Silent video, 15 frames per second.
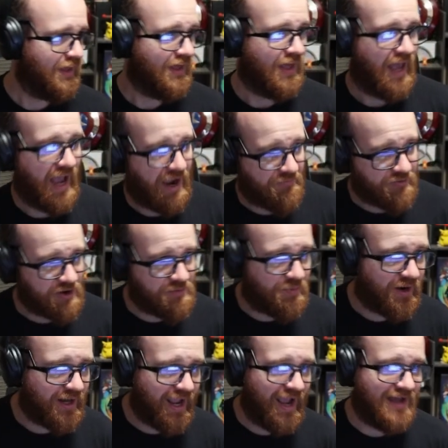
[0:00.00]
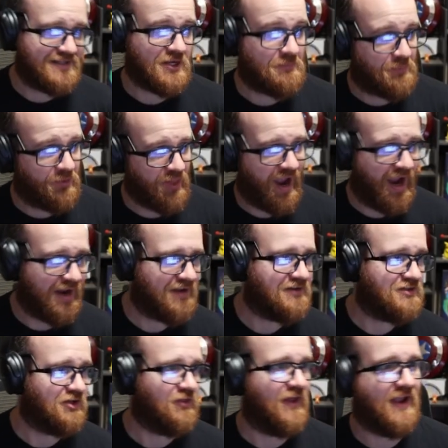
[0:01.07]
Everybody has a plan
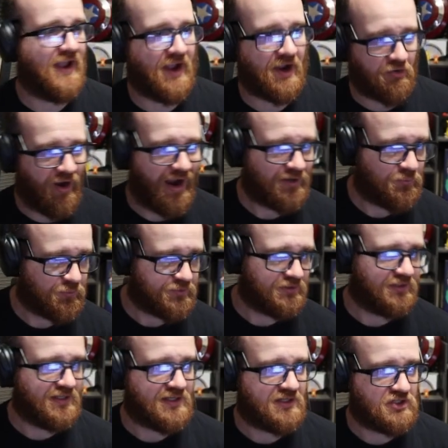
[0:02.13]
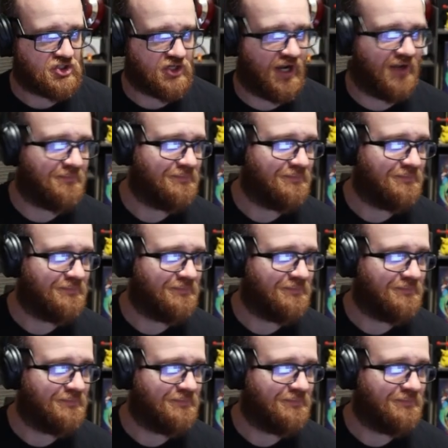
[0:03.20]
until they get cracked with the leak, chat.